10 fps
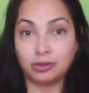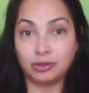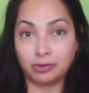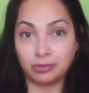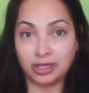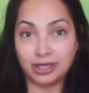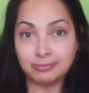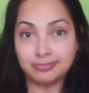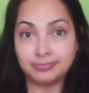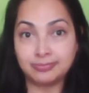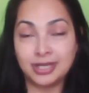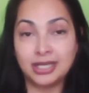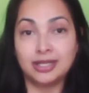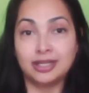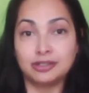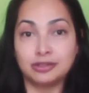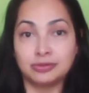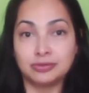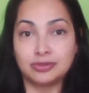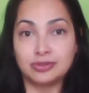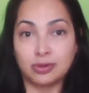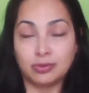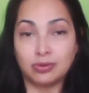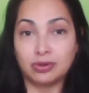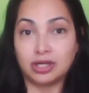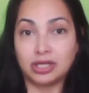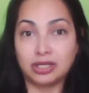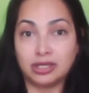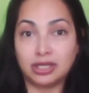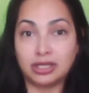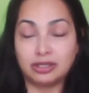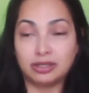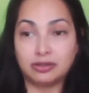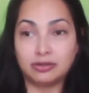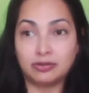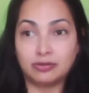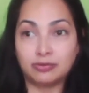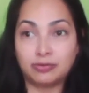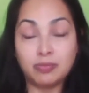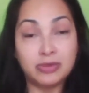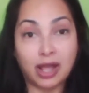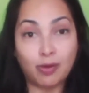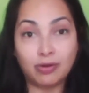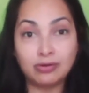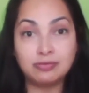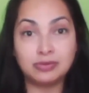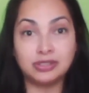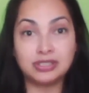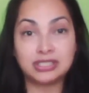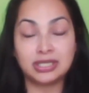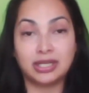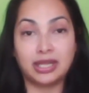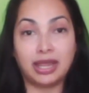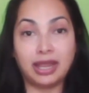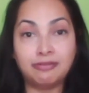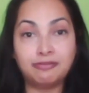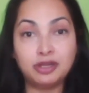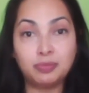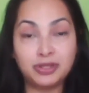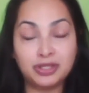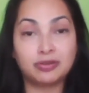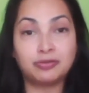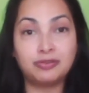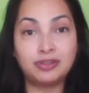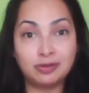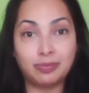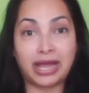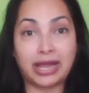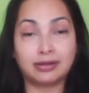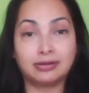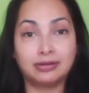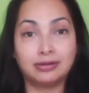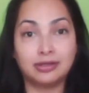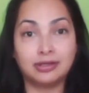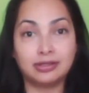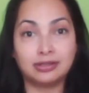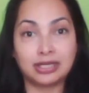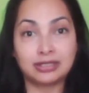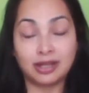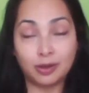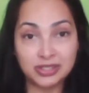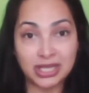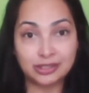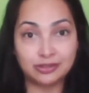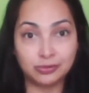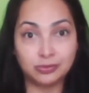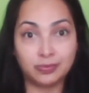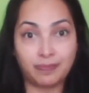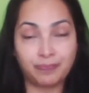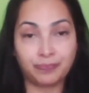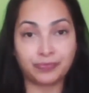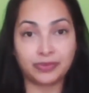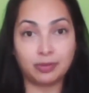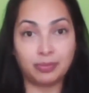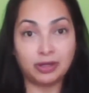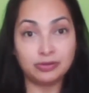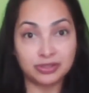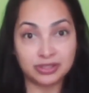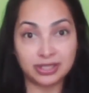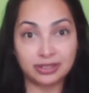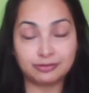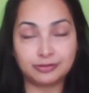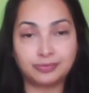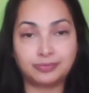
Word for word: Okay? So, from now onwards, every bit of feedback that comes at you about yourself,